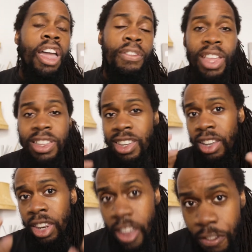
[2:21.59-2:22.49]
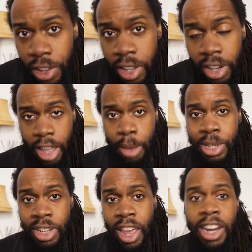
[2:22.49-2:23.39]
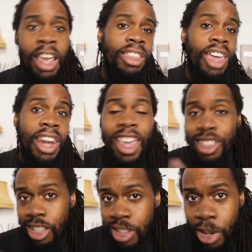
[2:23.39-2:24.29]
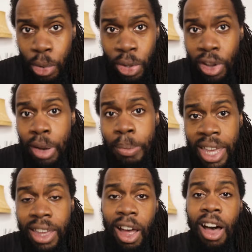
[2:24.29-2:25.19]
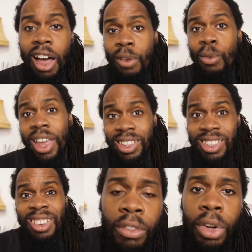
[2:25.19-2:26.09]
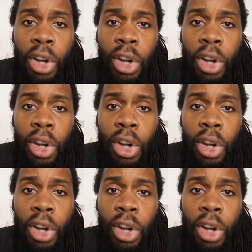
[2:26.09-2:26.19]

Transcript: If there's significant upside, then it's still gonna be high risk.